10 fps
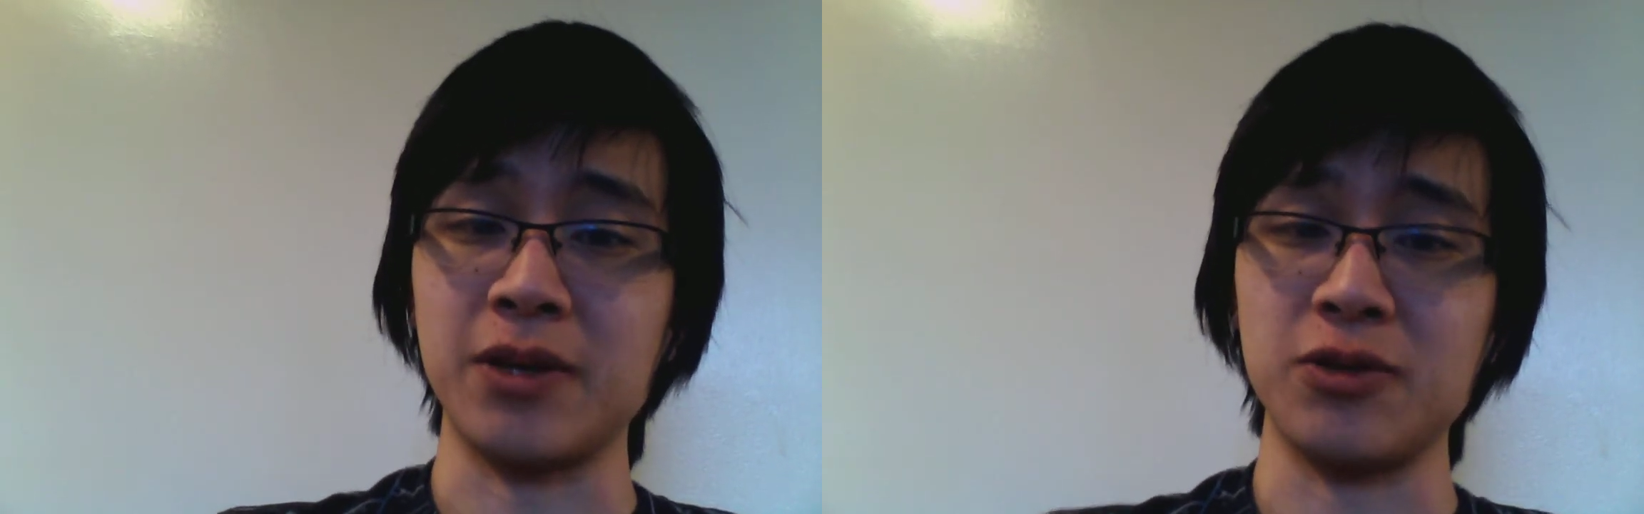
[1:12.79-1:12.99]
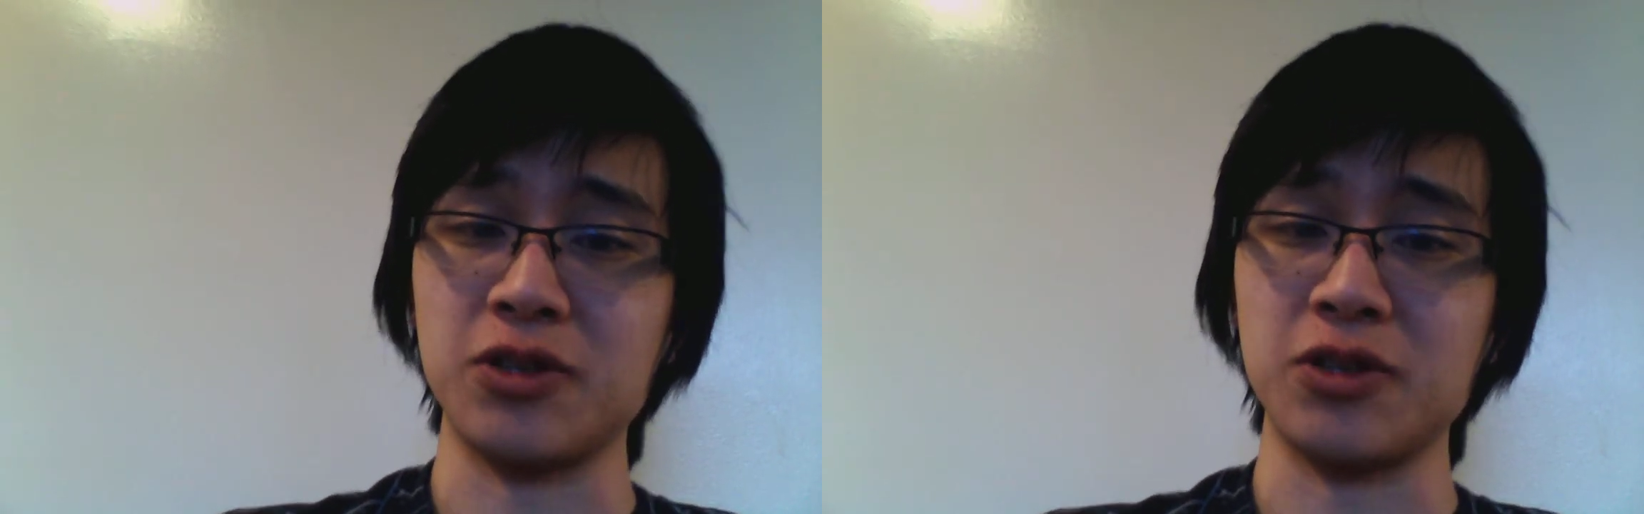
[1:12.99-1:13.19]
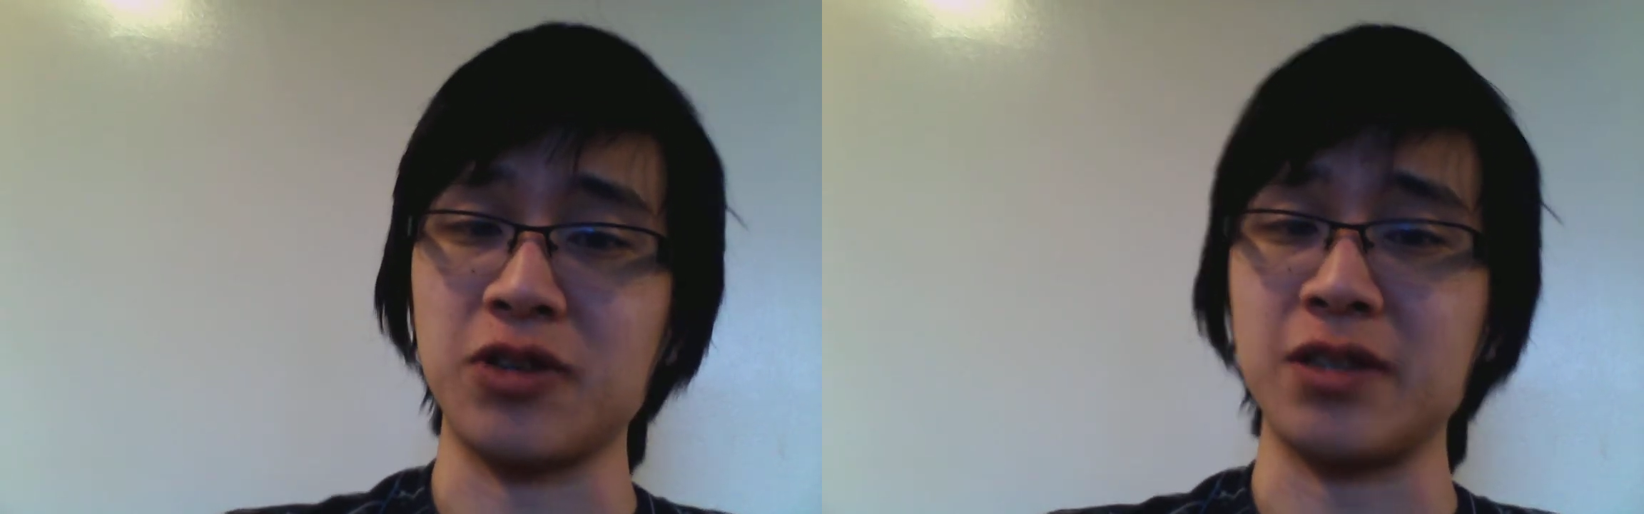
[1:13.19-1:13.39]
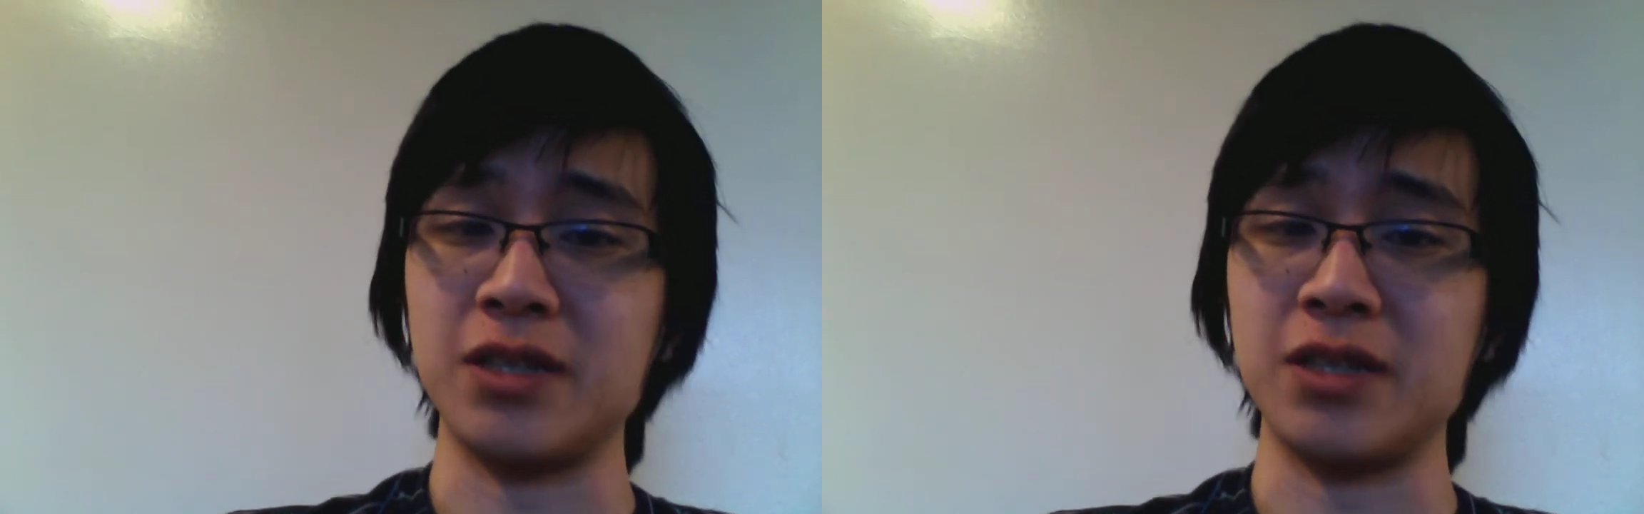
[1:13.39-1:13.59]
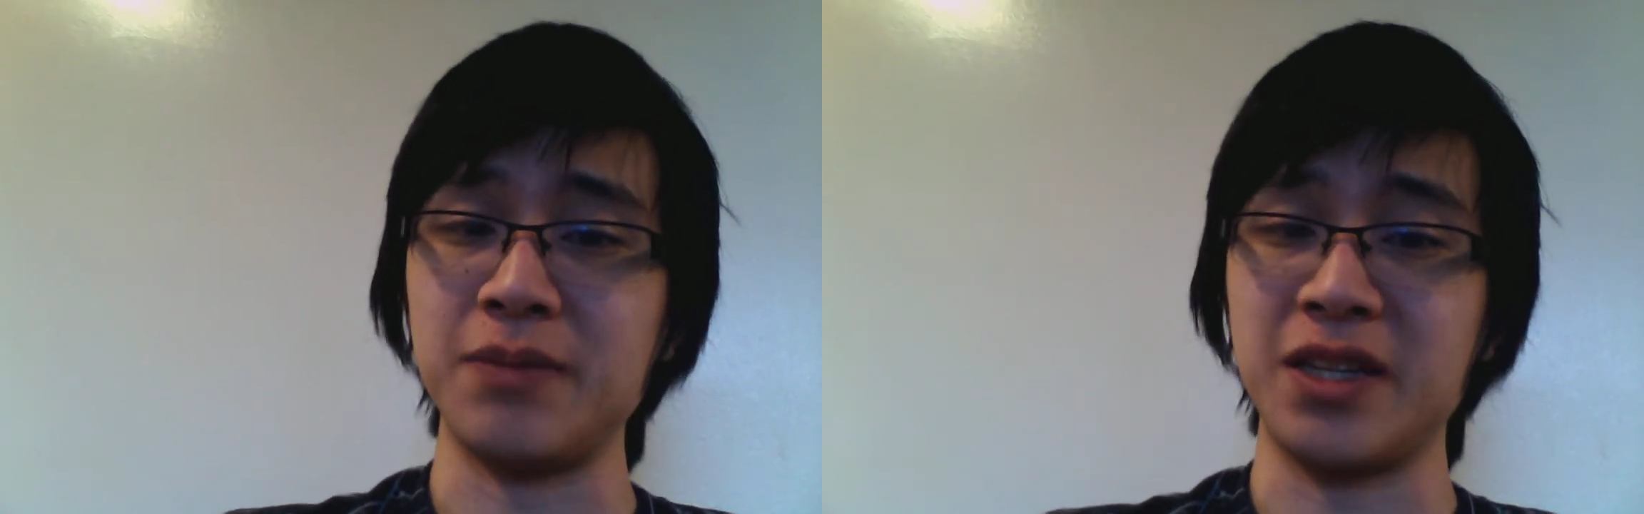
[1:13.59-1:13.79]
loosely
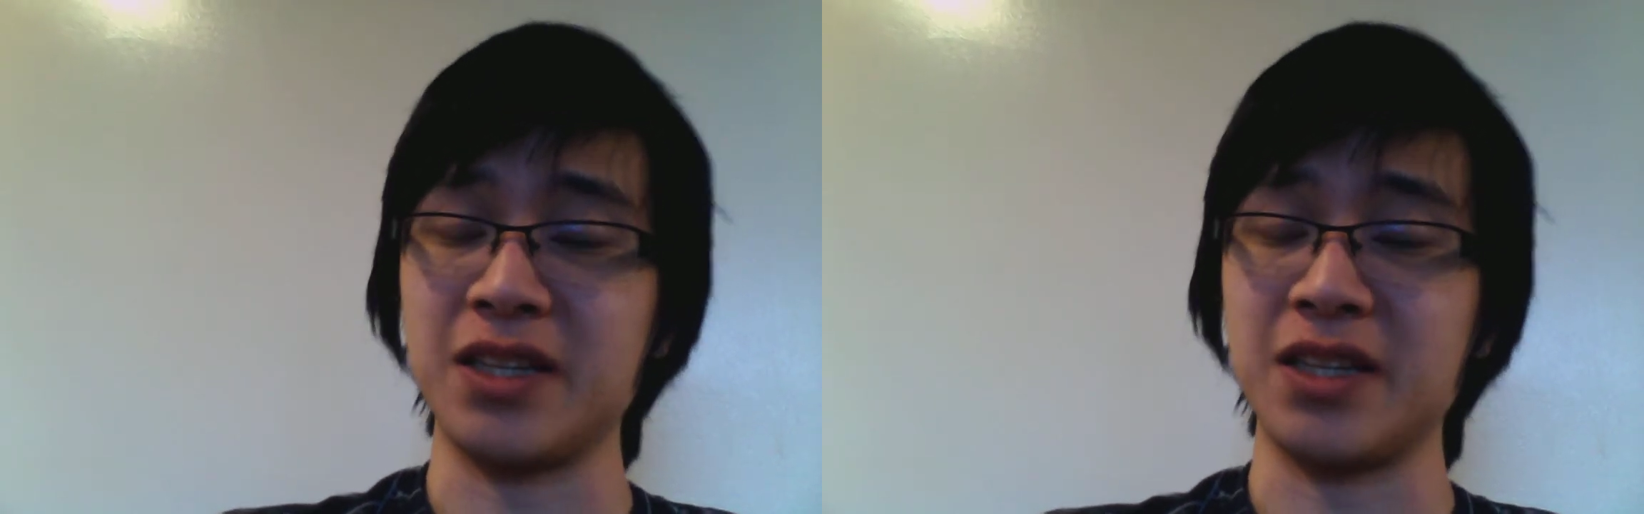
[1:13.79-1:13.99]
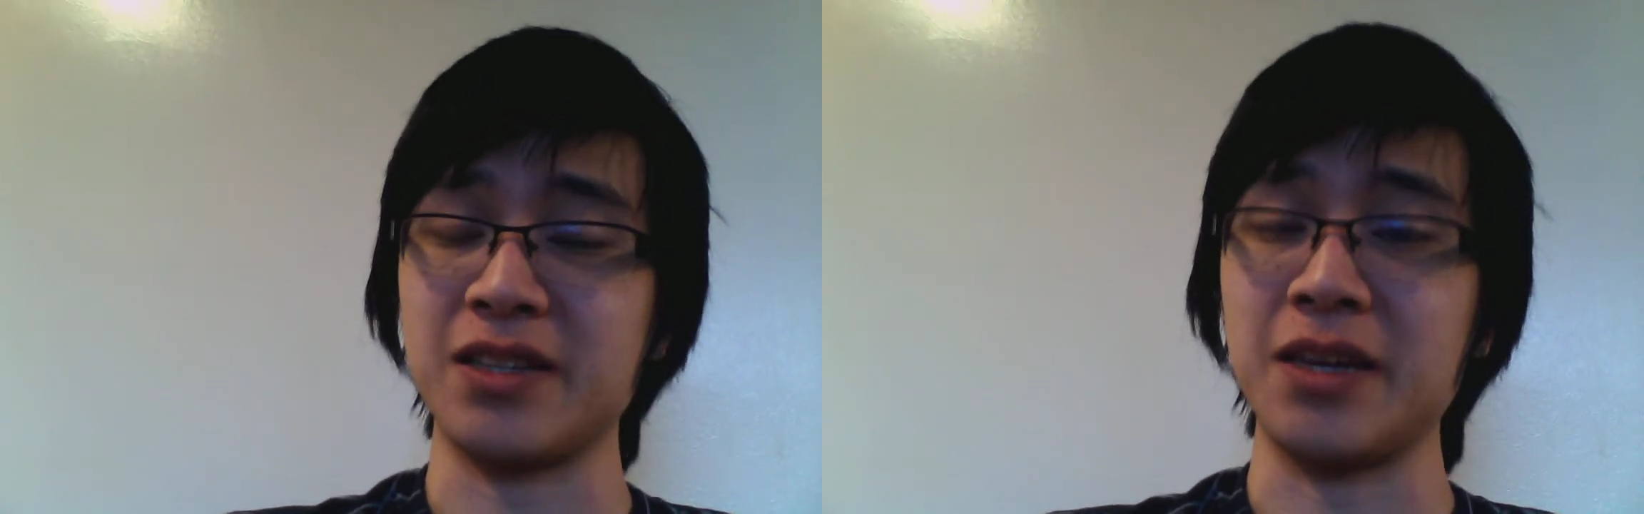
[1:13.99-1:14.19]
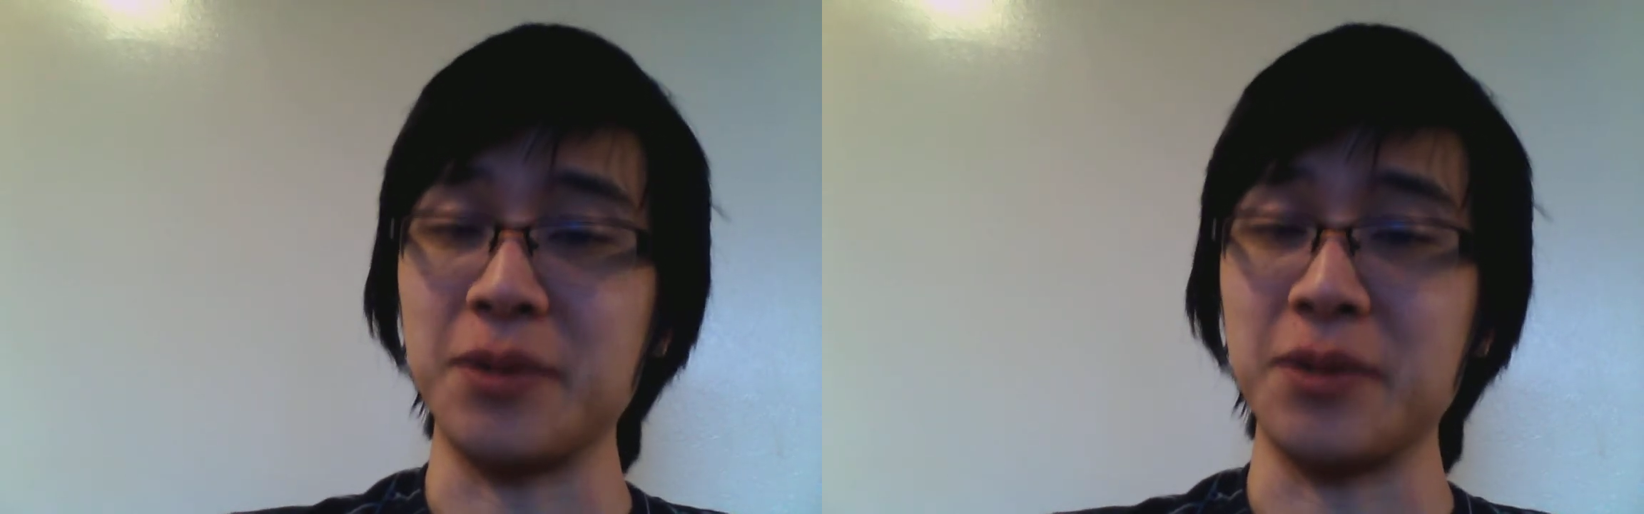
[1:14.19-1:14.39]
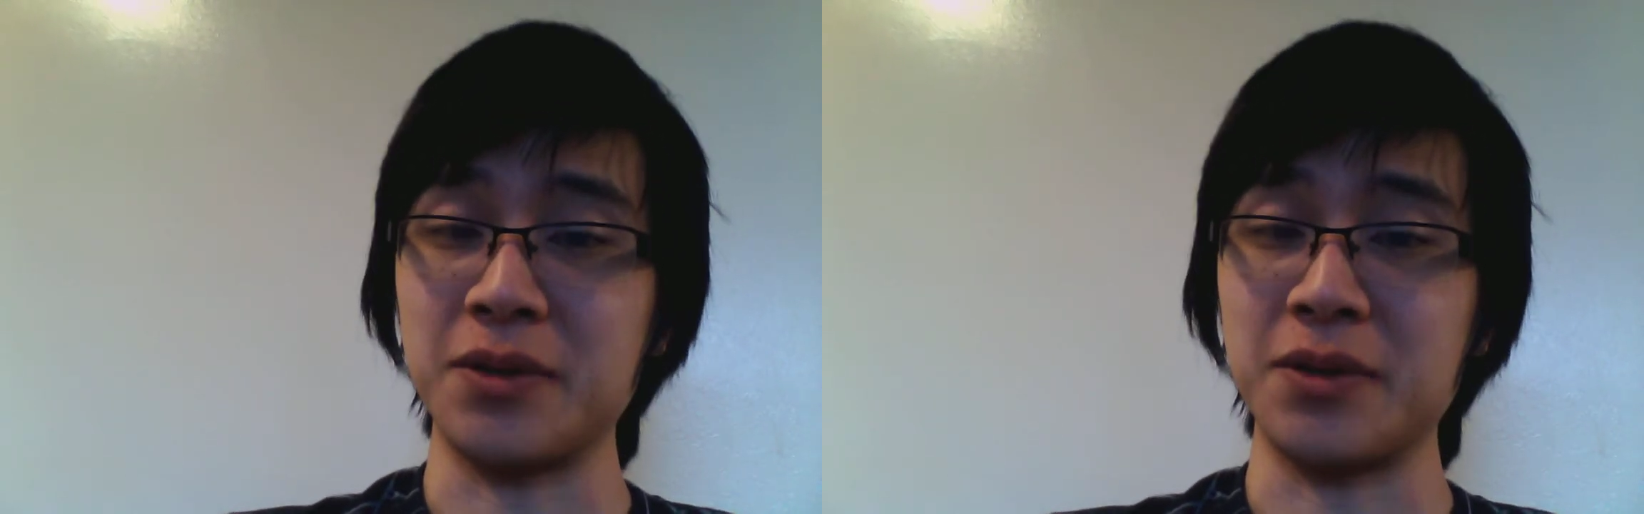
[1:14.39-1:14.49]
translated meaning disabled